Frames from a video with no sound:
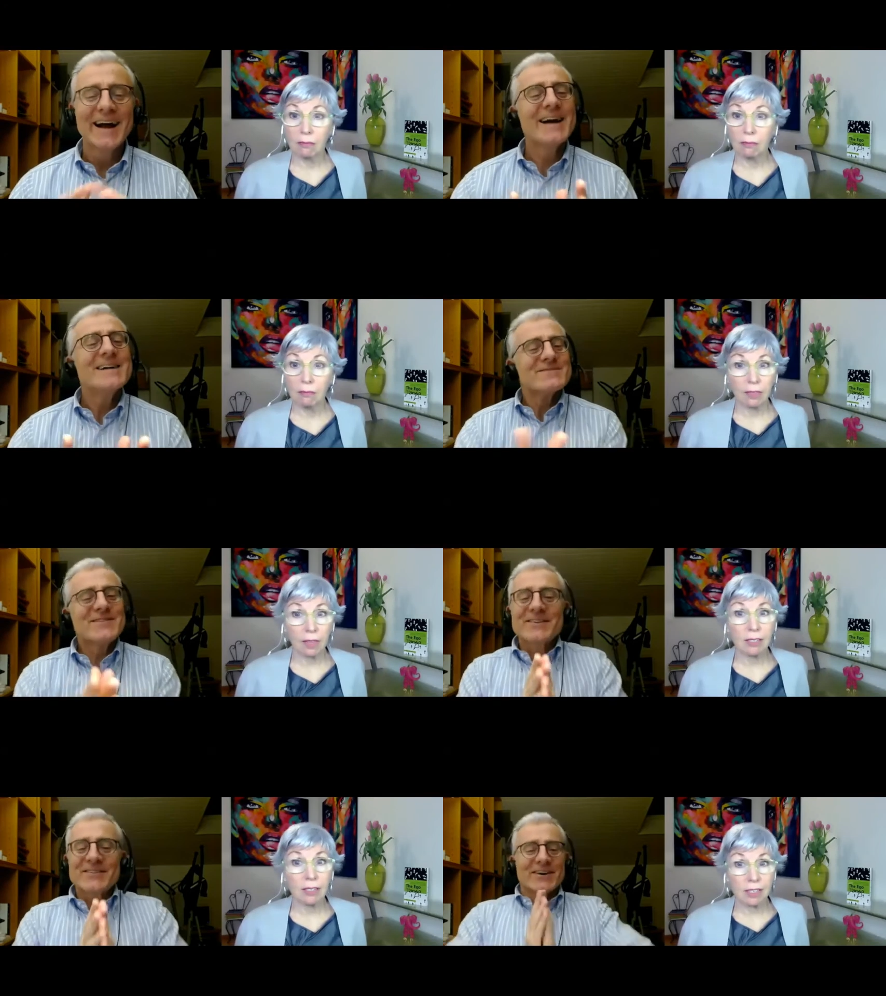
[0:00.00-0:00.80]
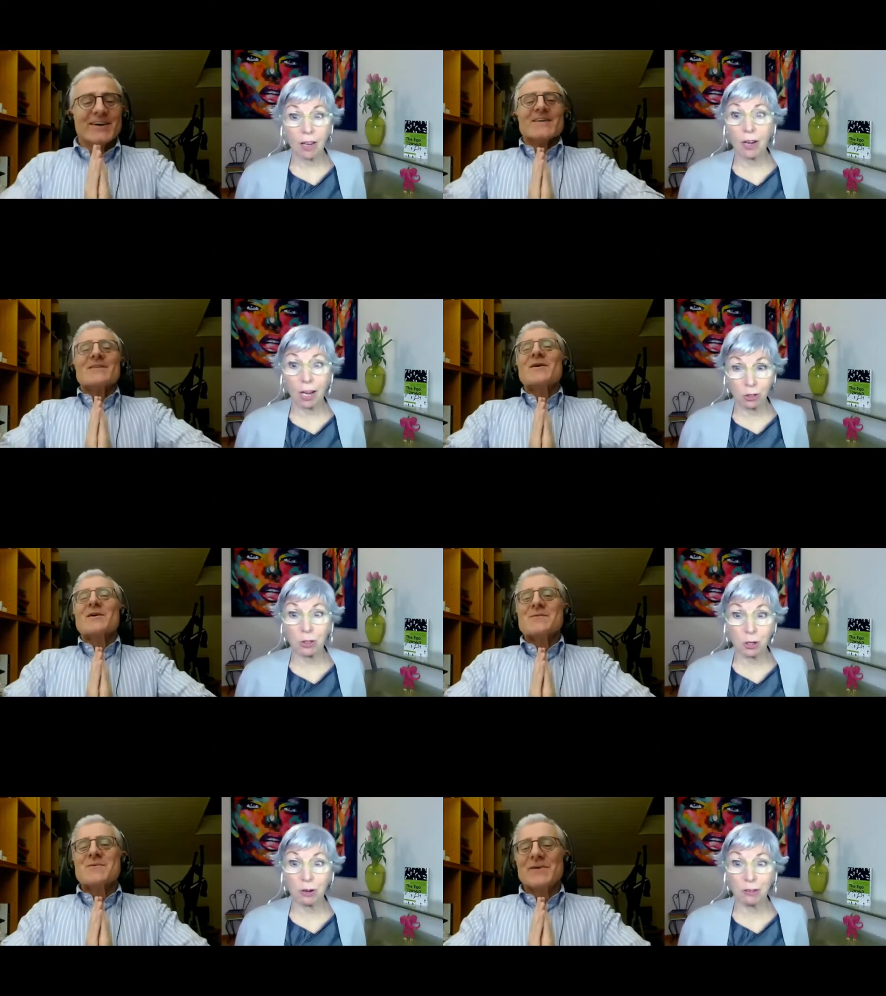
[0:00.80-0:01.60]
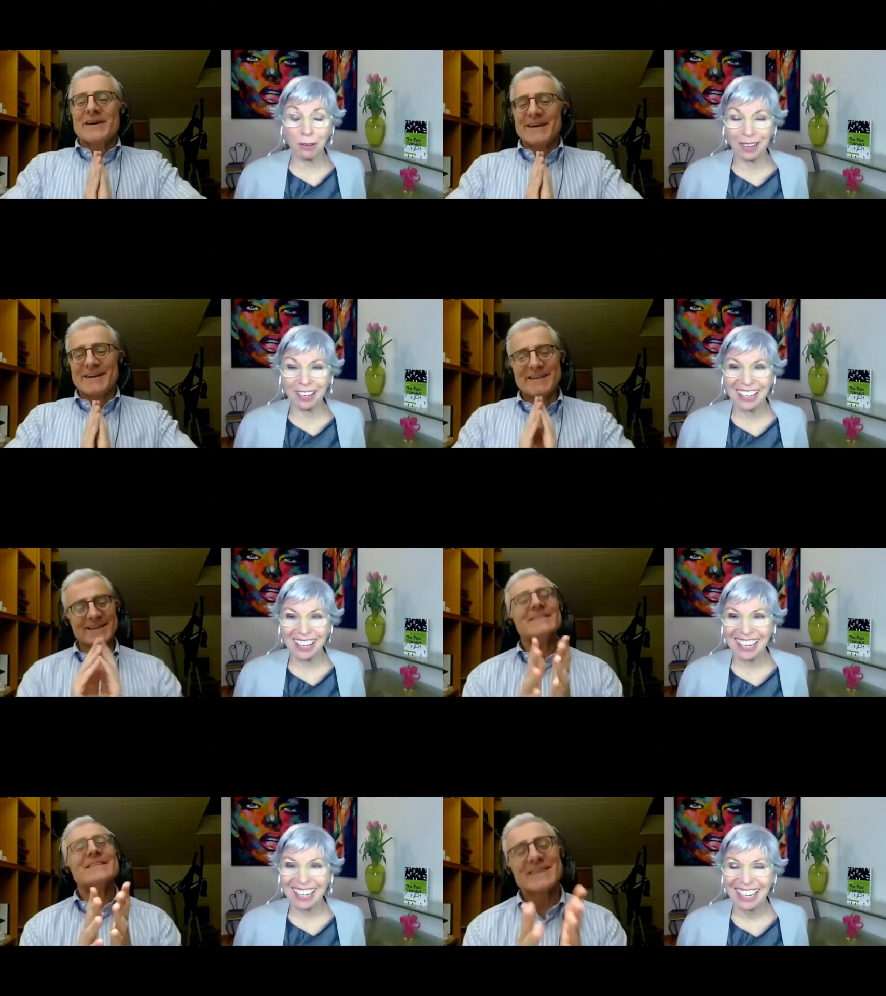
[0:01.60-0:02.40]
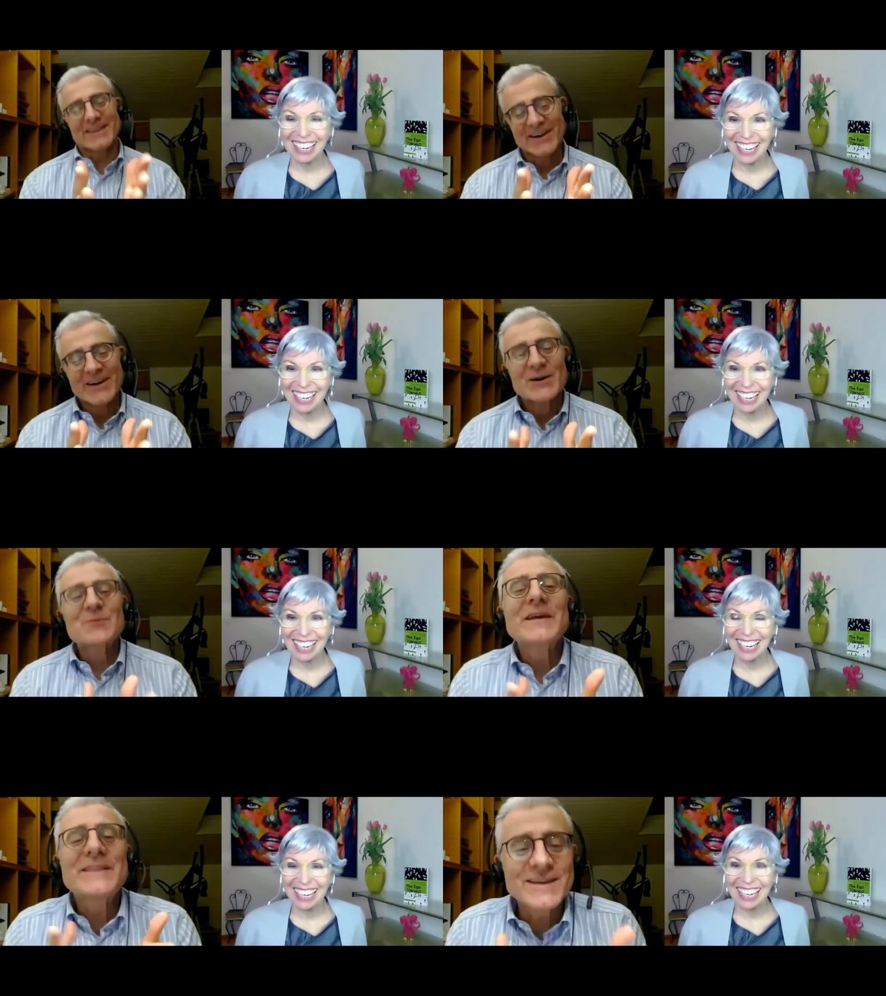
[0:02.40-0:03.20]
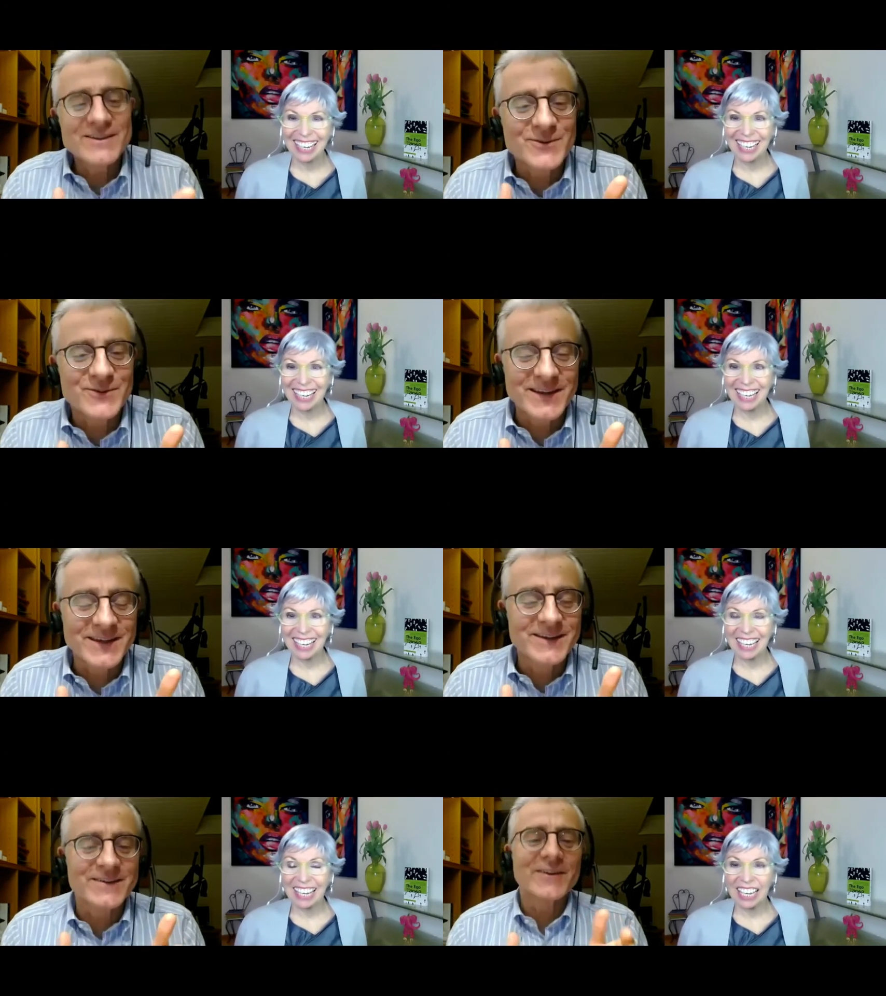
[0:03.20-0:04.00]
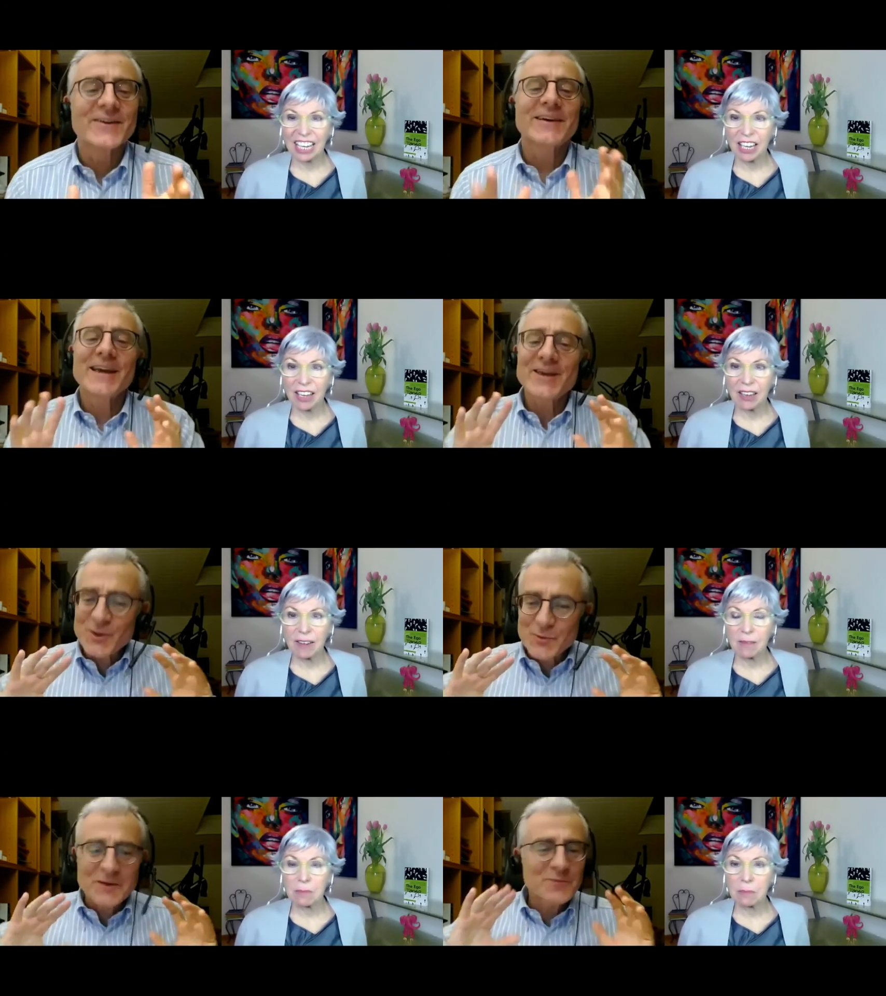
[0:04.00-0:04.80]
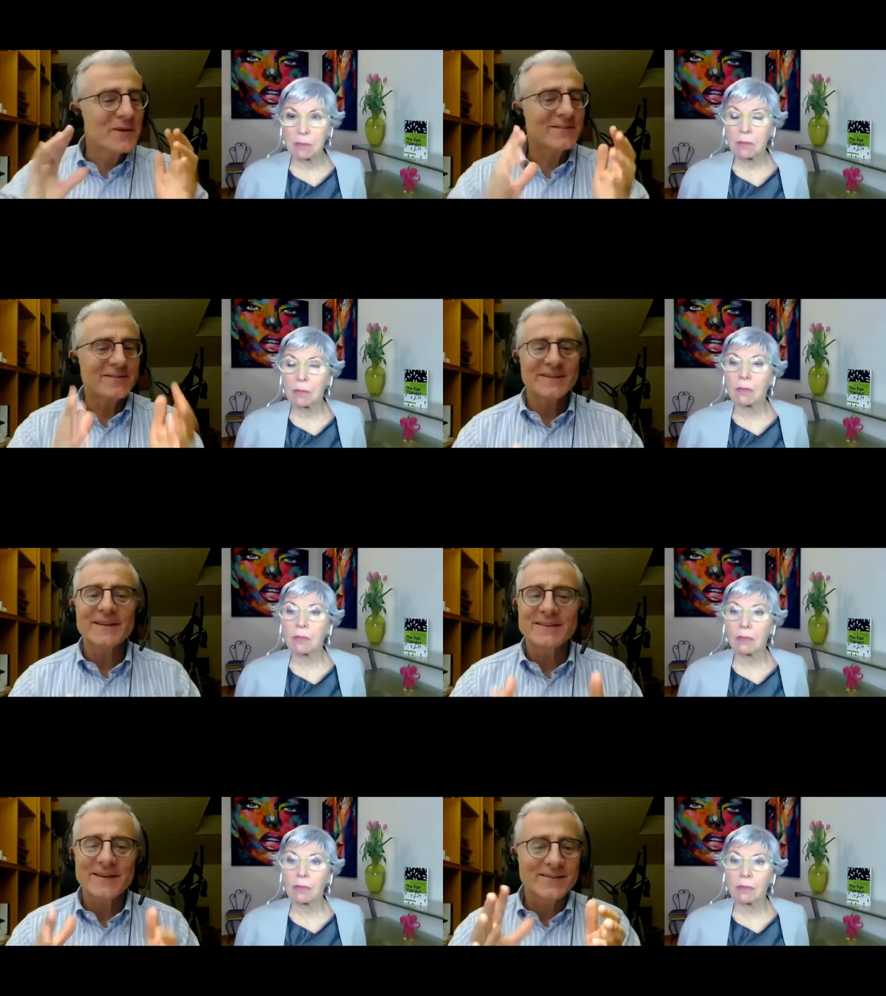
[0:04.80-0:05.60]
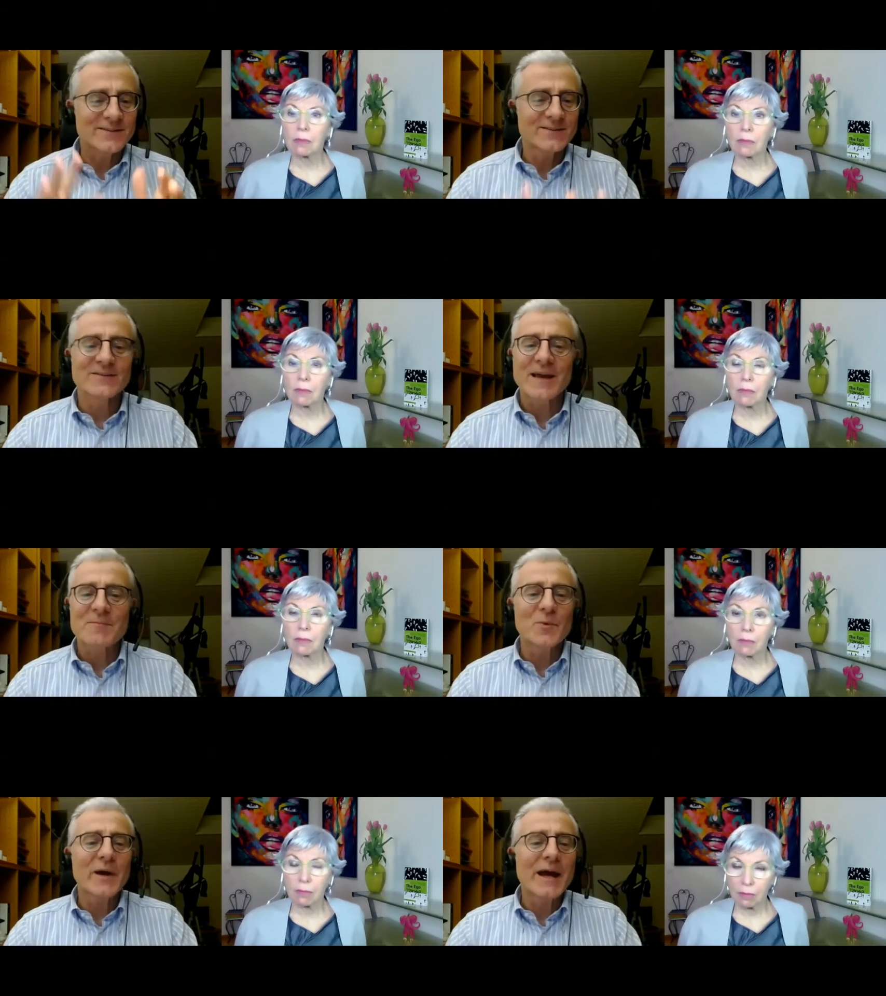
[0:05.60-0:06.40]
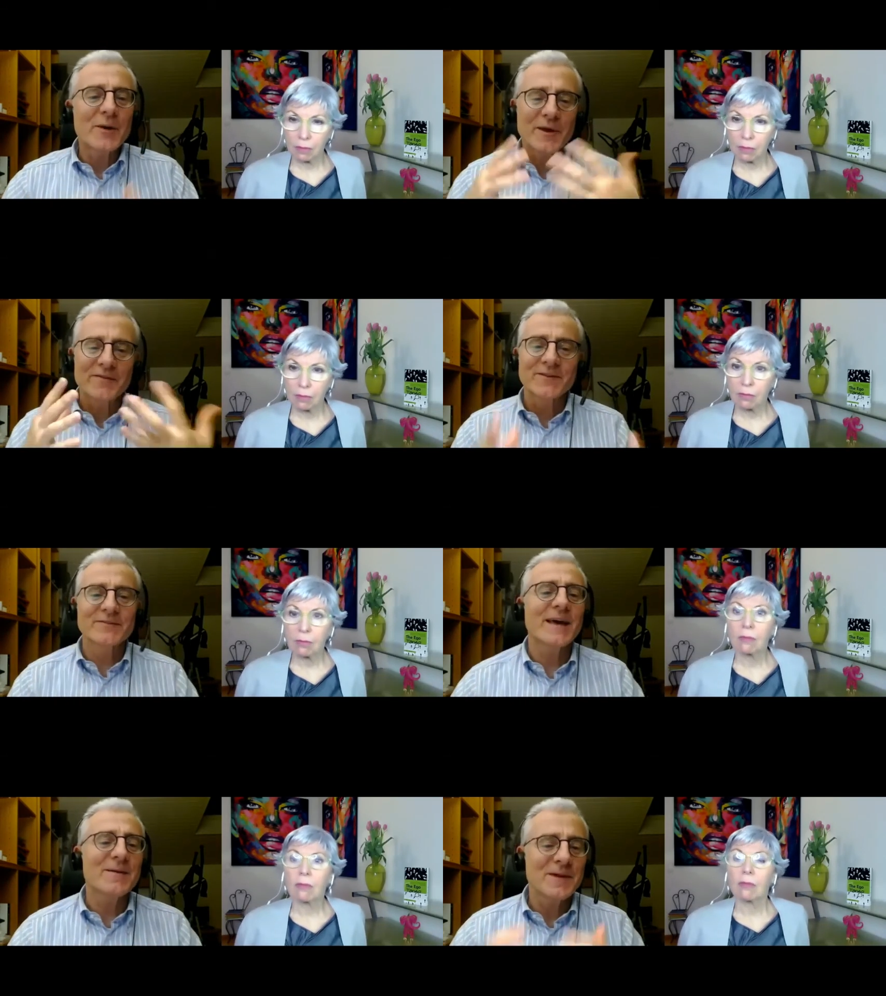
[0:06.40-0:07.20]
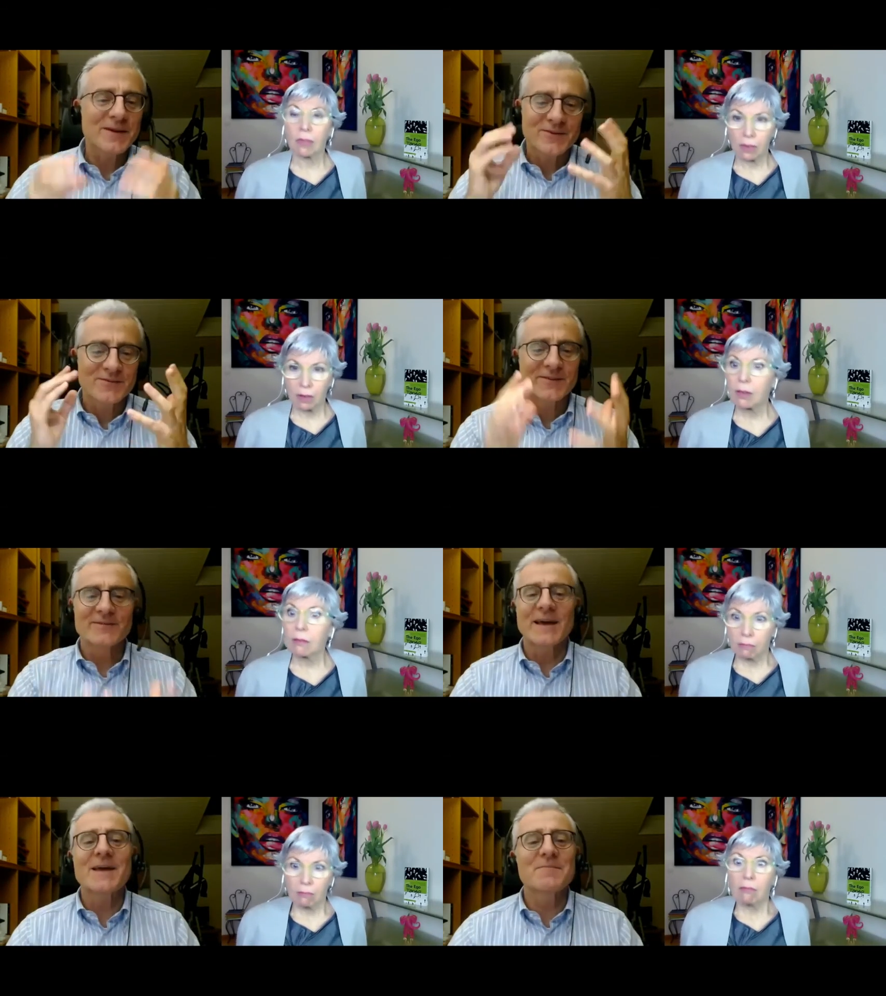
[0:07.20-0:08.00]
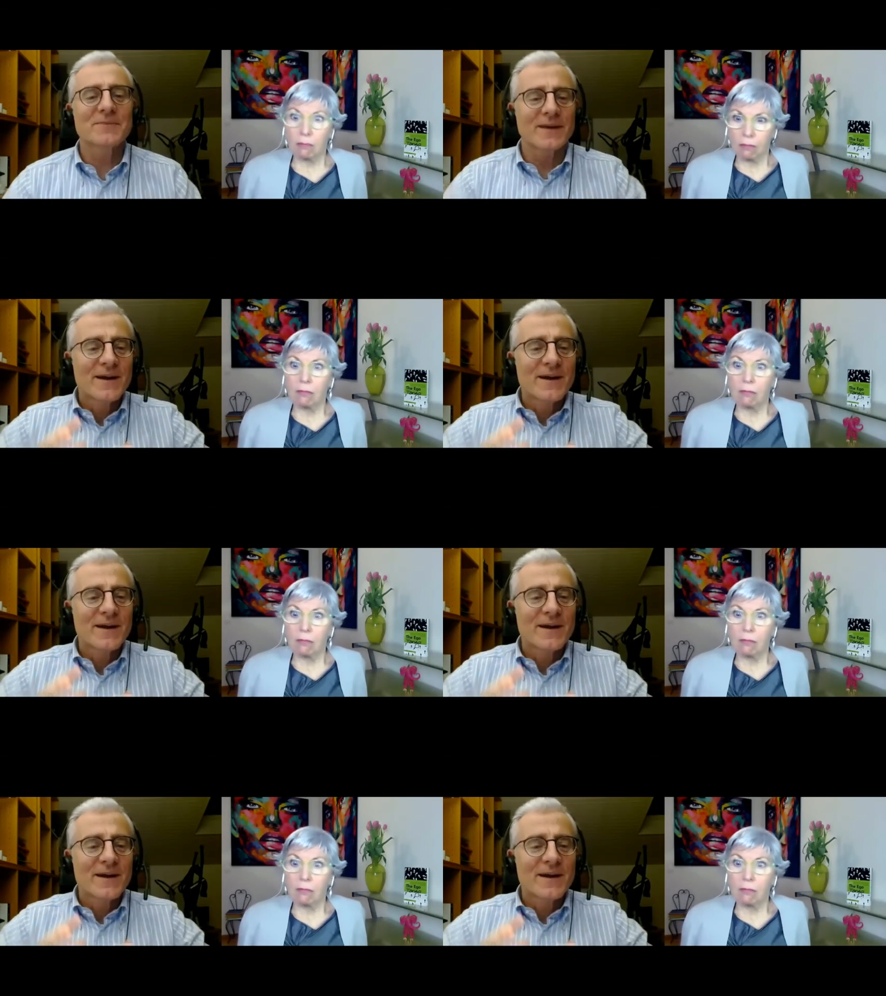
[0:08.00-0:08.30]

Speaker 1: Because, that does you know, sound counterintuitive.
Speaker 2: You know, we tend to think, okay, you know, when we see the things in the same way, we have the same interests, the same the